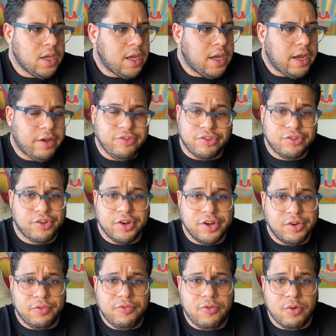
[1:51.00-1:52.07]
just couldn't
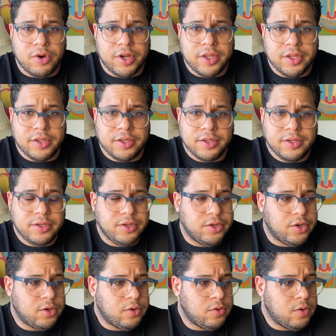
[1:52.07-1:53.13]
afford it,
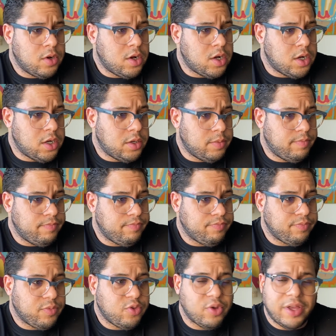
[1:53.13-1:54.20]

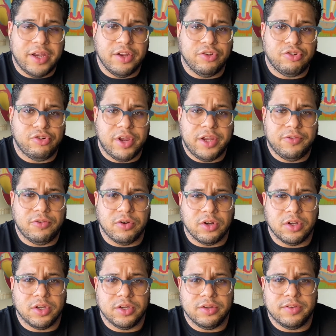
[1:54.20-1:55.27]
so I didn't train for a
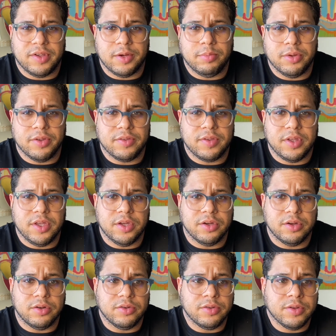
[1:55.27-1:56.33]
good 10 plus
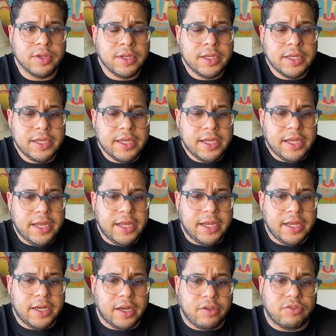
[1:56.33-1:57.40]
years.
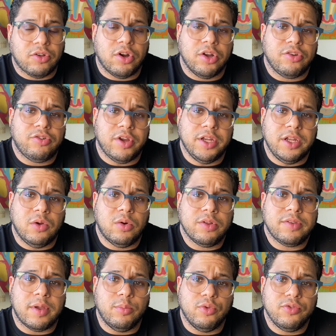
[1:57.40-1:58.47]
And I started training once
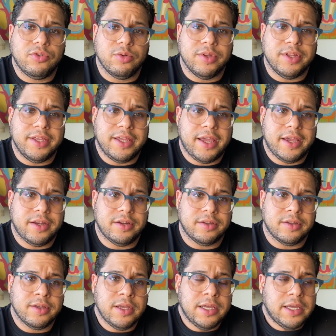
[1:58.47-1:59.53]
I moved to Indiana.
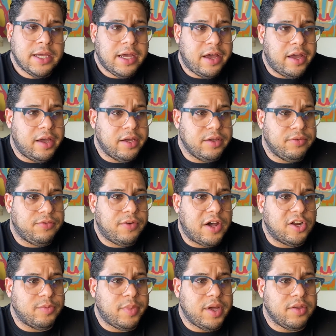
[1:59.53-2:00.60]
I
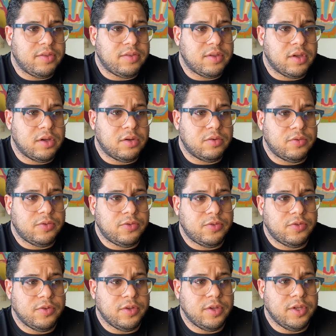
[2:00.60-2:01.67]
found myself
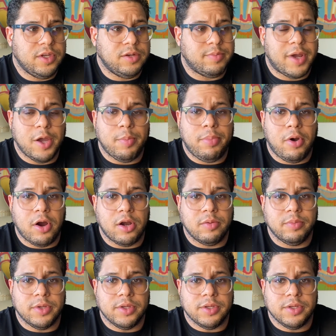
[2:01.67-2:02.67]
in my apartment.